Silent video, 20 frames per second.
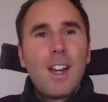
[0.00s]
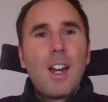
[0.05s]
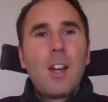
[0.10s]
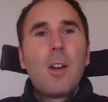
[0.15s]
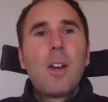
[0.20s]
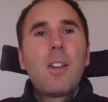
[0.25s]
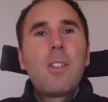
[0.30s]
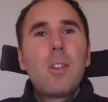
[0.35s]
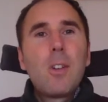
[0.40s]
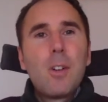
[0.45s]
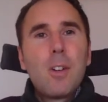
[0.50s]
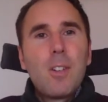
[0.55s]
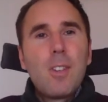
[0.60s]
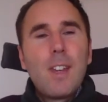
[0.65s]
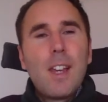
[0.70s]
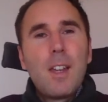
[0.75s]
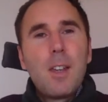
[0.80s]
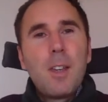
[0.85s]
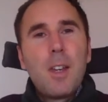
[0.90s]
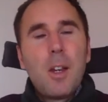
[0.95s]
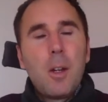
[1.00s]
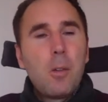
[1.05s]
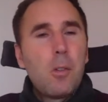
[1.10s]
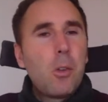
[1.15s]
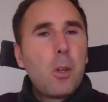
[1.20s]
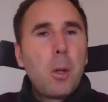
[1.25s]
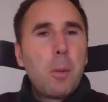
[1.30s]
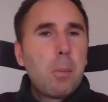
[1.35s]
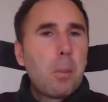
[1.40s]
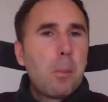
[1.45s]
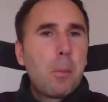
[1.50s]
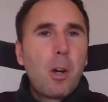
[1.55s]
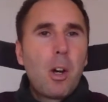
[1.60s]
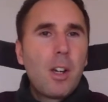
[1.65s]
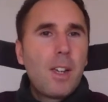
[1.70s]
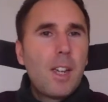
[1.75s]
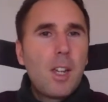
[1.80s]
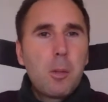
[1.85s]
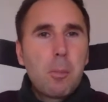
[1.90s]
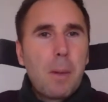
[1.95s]
and I sort of said,
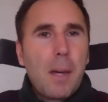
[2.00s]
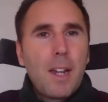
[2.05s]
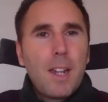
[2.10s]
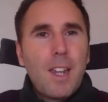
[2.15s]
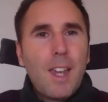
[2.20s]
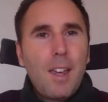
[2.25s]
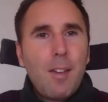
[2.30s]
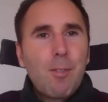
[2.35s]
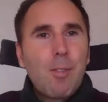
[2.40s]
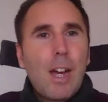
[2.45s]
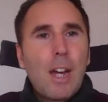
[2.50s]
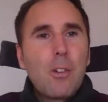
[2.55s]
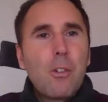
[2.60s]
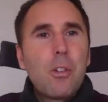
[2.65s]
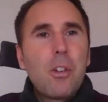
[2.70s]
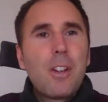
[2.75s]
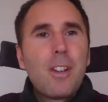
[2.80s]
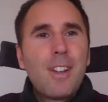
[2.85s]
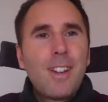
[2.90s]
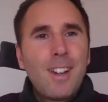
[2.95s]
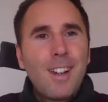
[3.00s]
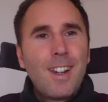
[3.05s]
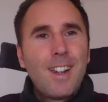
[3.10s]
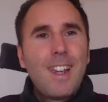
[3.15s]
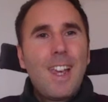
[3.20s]
supermarkets, banking, fashion.